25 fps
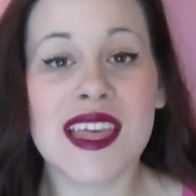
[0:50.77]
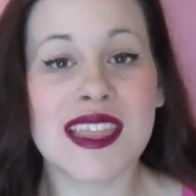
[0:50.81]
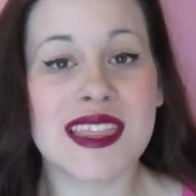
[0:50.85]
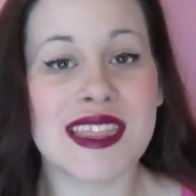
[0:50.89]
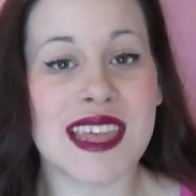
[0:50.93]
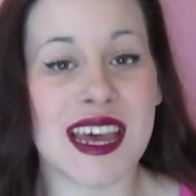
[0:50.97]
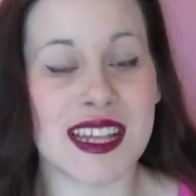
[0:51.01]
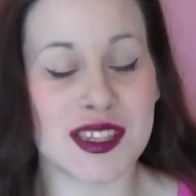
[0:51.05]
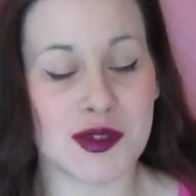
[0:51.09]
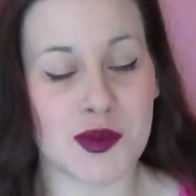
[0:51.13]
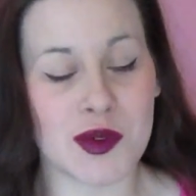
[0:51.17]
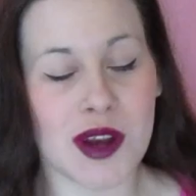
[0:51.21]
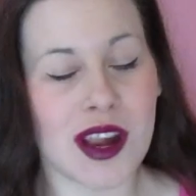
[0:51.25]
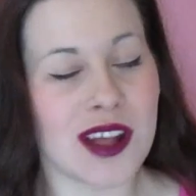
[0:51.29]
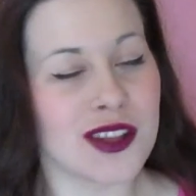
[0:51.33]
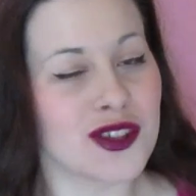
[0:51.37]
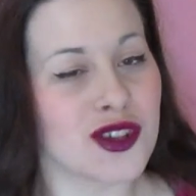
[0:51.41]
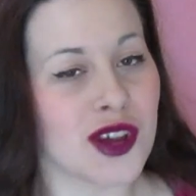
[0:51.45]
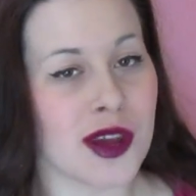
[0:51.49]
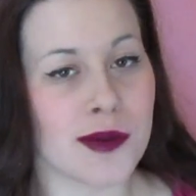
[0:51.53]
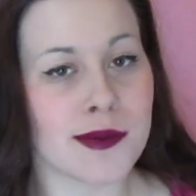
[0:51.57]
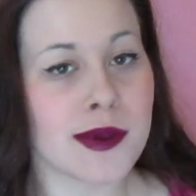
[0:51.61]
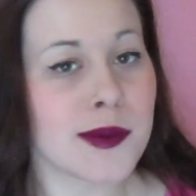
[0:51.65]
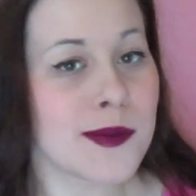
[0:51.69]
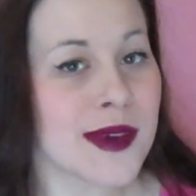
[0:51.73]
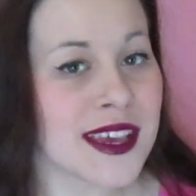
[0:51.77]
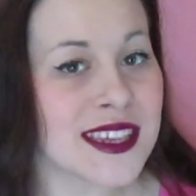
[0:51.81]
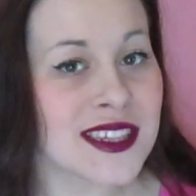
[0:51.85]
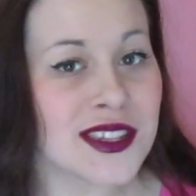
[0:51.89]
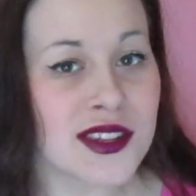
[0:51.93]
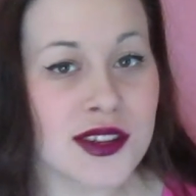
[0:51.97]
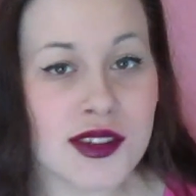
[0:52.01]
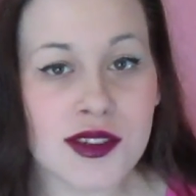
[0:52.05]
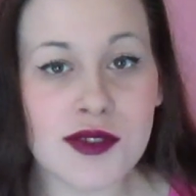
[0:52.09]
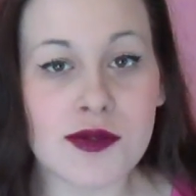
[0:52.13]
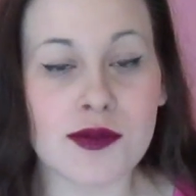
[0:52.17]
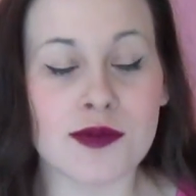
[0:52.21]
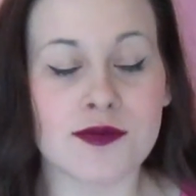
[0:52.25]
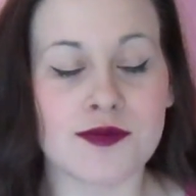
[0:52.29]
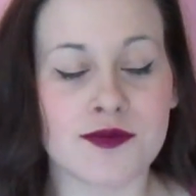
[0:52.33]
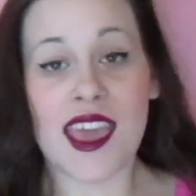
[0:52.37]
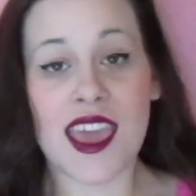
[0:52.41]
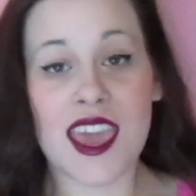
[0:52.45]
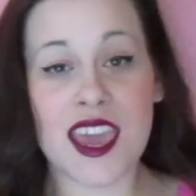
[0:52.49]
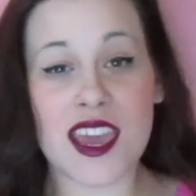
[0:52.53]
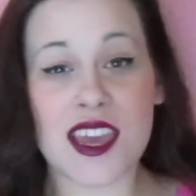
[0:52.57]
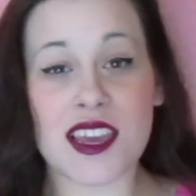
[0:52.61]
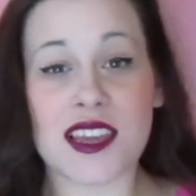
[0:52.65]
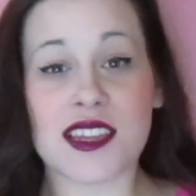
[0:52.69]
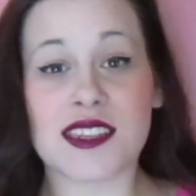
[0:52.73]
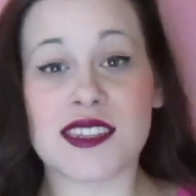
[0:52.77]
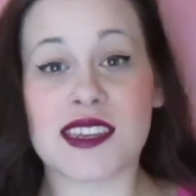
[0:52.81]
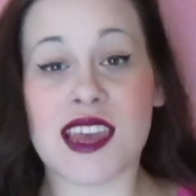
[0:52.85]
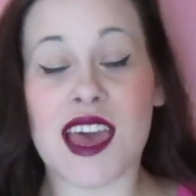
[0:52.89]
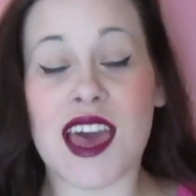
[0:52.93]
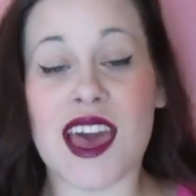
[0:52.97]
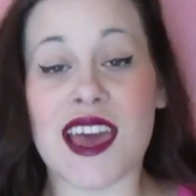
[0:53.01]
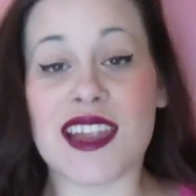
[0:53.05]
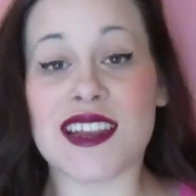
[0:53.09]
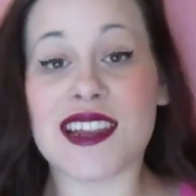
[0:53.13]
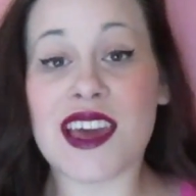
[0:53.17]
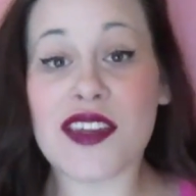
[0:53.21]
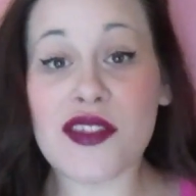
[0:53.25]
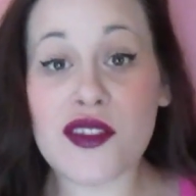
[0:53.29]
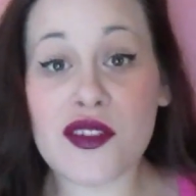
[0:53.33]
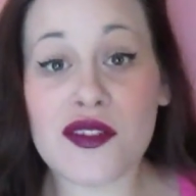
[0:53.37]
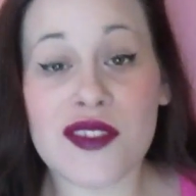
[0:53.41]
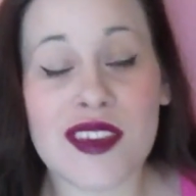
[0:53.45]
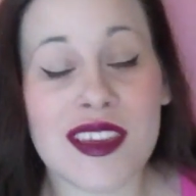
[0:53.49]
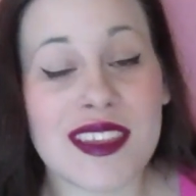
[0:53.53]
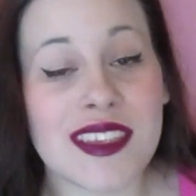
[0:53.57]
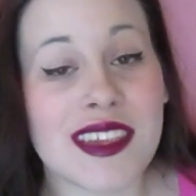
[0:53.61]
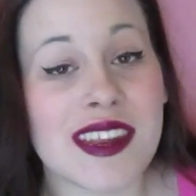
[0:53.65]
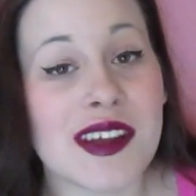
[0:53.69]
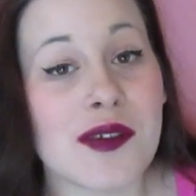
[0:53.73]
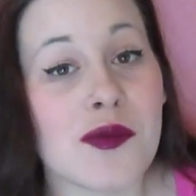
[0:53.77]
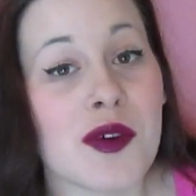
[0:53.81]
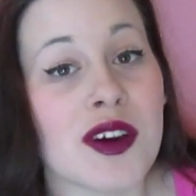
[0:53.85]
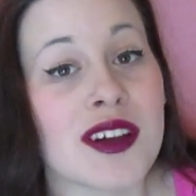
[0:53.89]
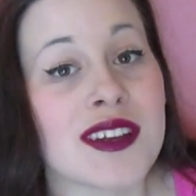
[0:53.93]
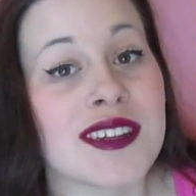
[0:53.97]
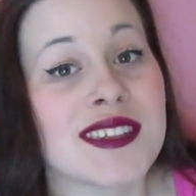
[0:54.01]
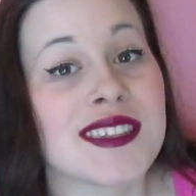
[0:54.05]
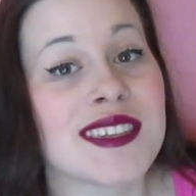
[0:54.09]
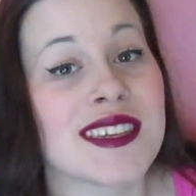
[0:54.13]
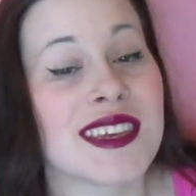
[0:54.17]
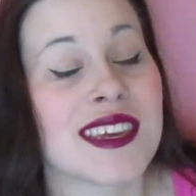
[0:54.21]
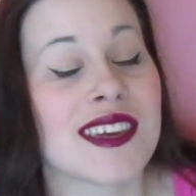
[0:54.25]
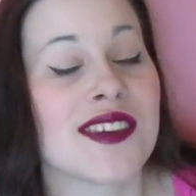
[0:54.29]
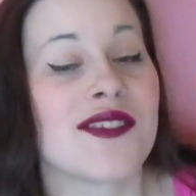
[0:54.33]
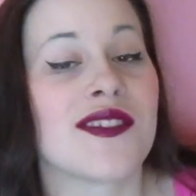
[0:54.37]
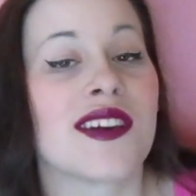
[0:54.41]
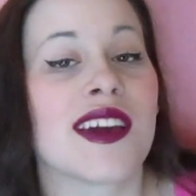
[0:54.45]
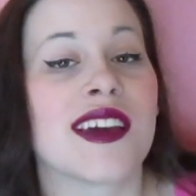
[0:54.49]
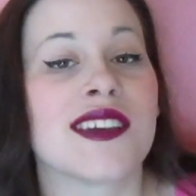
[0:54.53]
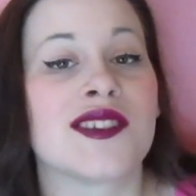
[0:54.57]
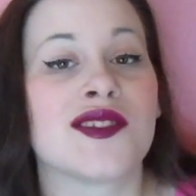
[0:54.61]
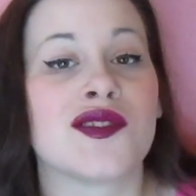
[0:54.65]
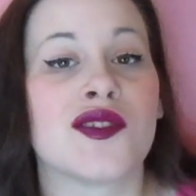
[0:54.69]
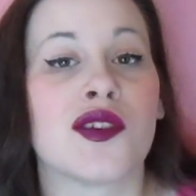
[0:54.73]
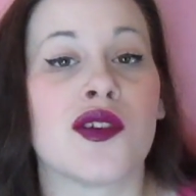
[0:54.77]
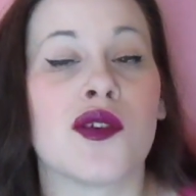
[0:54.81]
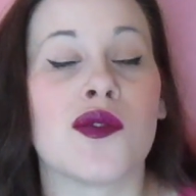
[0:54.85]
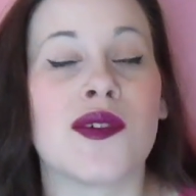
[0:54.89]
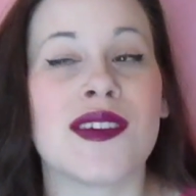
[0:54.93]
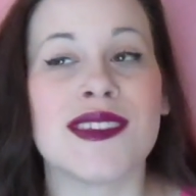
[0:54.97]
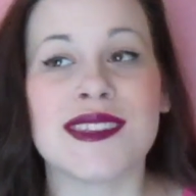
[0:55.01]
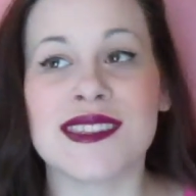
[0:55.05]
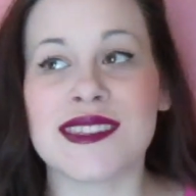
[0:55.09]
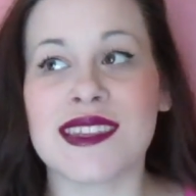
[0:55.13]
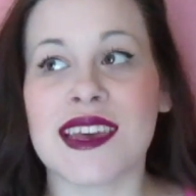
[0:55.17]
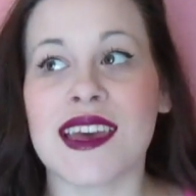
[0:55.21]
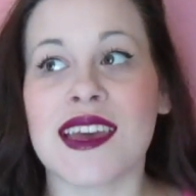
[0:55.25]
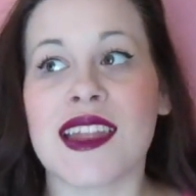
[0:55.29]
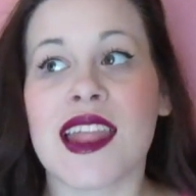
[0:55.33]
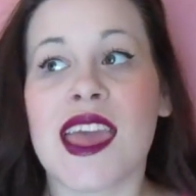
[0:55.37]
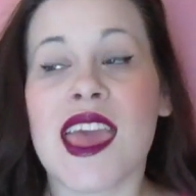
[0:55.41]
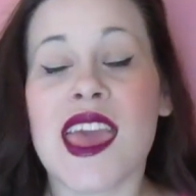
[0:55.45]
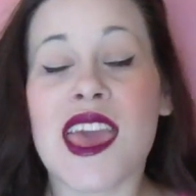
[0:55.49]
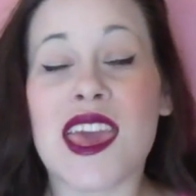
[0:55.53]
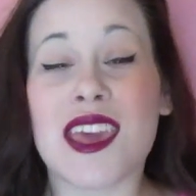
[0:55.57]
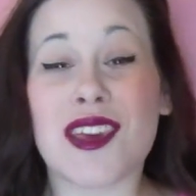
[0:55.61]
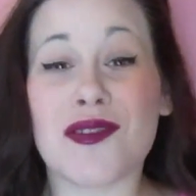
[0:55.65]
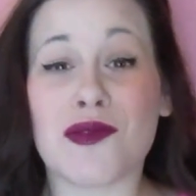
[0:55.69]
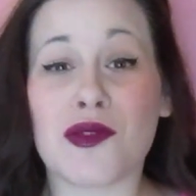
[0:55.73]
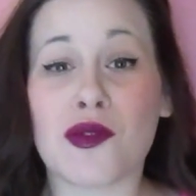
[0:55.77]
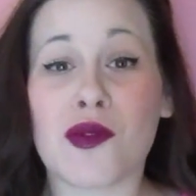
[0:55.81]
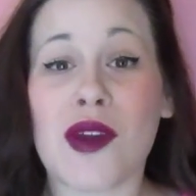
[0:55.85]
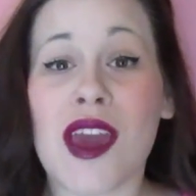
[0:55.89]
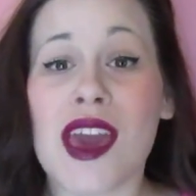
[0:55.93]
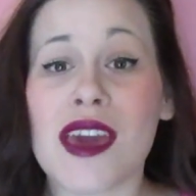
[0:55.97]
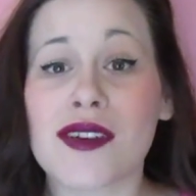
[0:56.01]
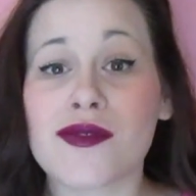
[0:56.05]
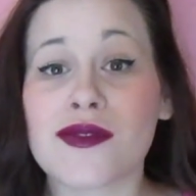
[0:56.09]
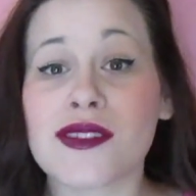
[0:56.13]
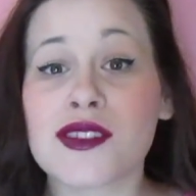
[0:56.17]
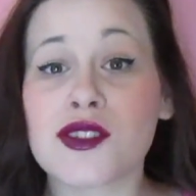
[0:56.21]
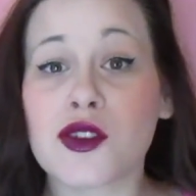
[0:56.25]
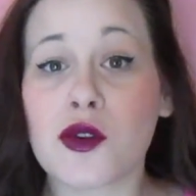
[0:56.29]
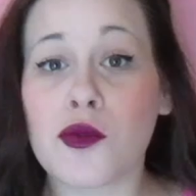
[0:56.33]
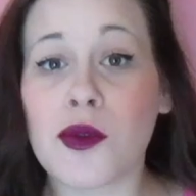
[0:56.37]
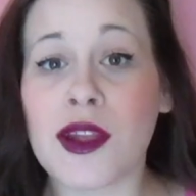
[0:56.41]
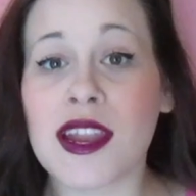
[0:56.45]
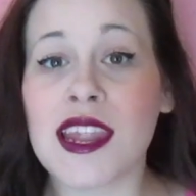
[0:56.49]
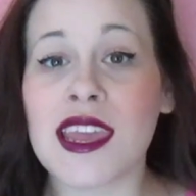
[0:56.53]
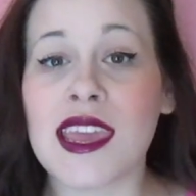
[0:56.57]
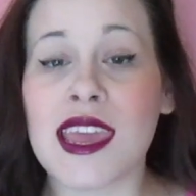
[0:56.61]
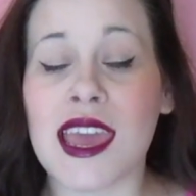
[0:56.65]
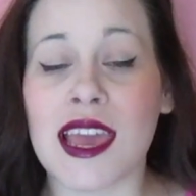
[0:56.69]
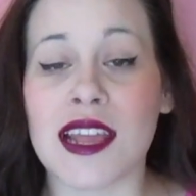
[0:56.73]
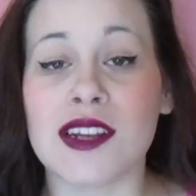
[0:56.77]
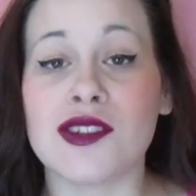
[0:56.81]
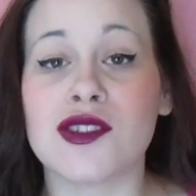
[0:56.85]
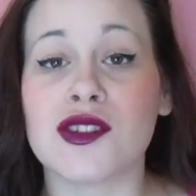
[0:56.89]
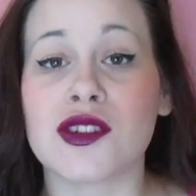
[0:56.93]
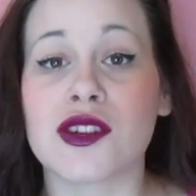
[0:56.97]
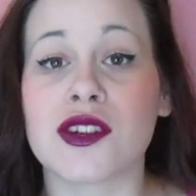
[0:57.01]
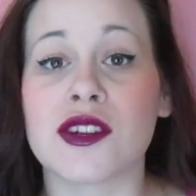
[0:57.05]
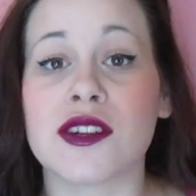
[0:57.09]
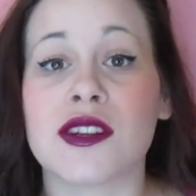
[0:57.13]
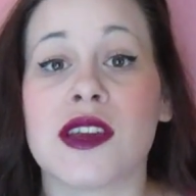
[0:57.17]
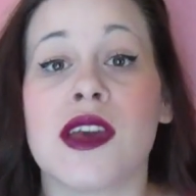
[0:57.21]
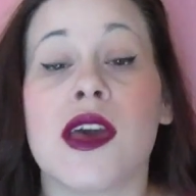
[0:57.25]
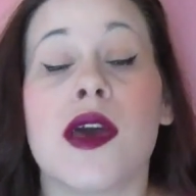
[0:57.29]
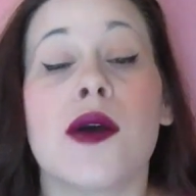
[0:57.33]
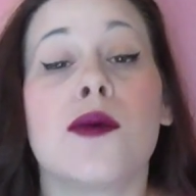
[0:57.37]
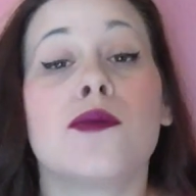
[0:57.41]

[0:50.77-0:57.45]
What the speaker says: That's what I'll try my best to do. And another thing that I wanted to let you guys know is that if you haven't already entered,